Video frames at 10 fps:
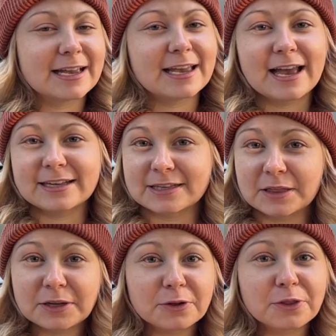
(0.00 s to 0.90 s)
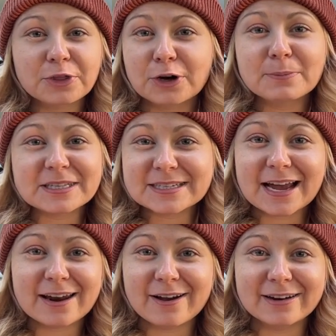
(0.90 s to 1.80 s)
It has a little
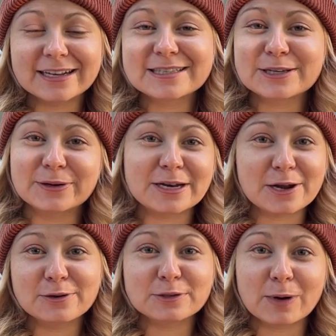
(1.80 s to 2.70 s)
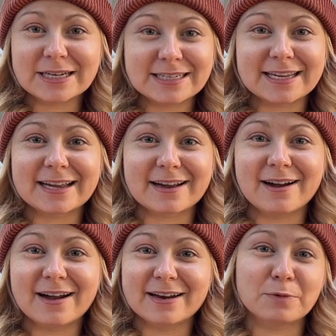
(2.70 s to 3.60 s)
thermostat on it so it knows when to kick
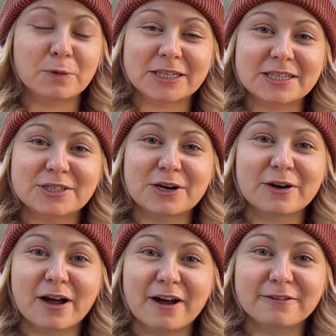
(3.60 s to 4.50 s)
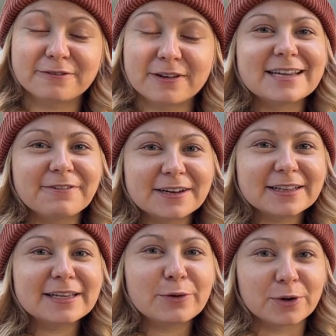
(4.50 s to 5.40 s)
on and when to turn off.
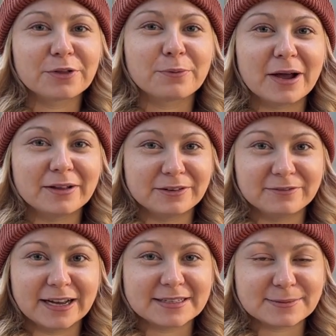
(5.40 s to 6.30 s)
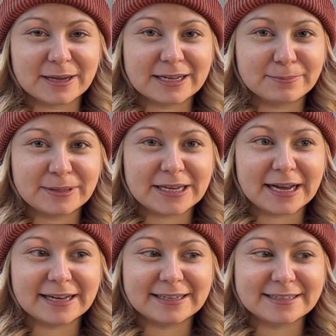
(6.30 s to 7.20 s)
Definitely a worthwhile investment
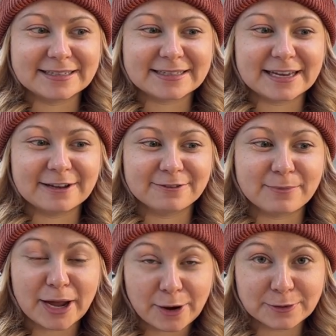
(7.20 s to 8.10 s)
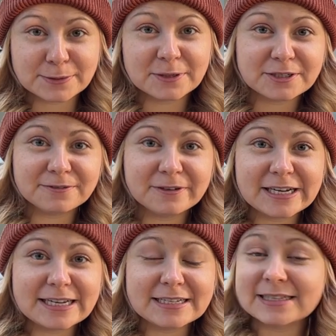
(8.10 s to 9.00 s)
because if my hose were to
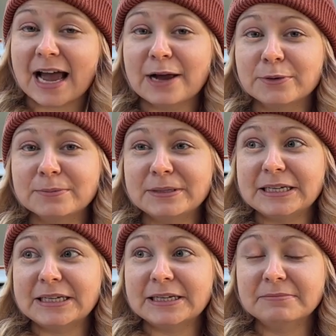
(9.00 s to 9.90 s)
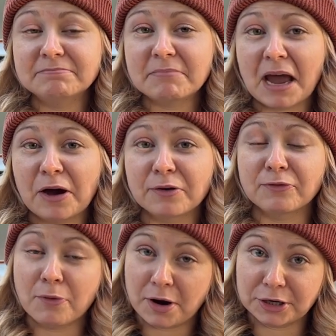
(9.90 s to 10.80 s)
freeze, I would be out
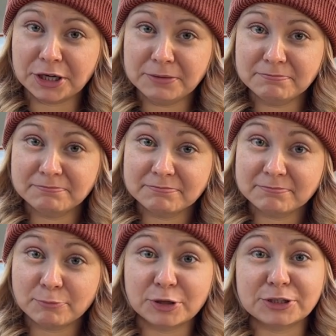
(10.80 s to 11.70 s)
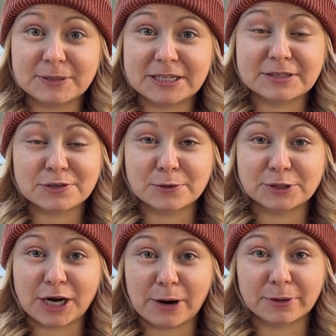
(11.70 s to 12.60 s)
of water, which means no
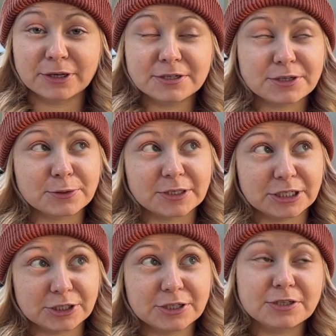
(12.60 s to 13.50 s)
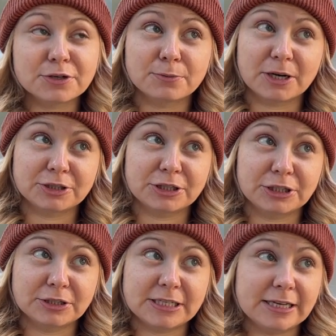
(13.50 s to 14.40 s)
showers, no dishes, no brushing
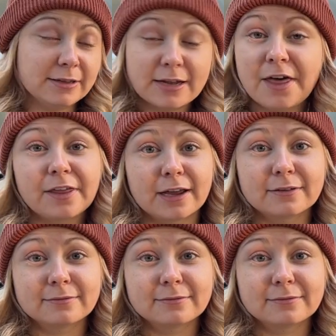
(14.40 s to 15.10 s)
your teeth, nothing.